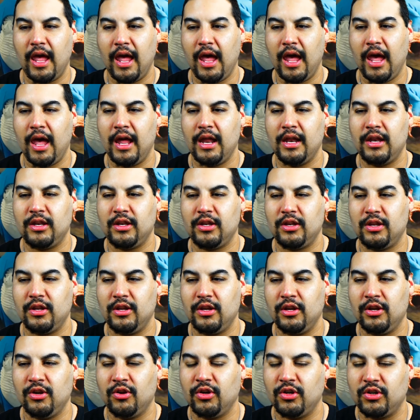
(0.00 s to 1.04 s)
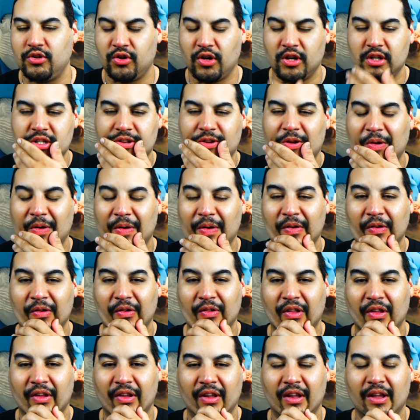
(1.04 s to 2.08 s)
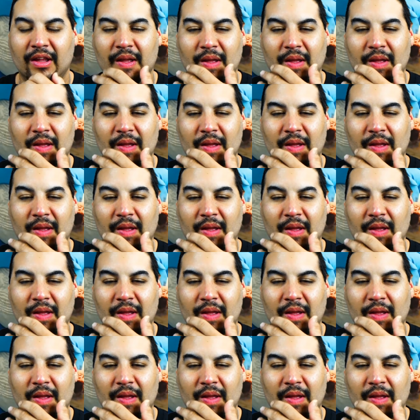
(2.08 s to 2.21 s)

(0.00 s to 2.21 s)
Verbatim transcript: and you know it draws a little you know the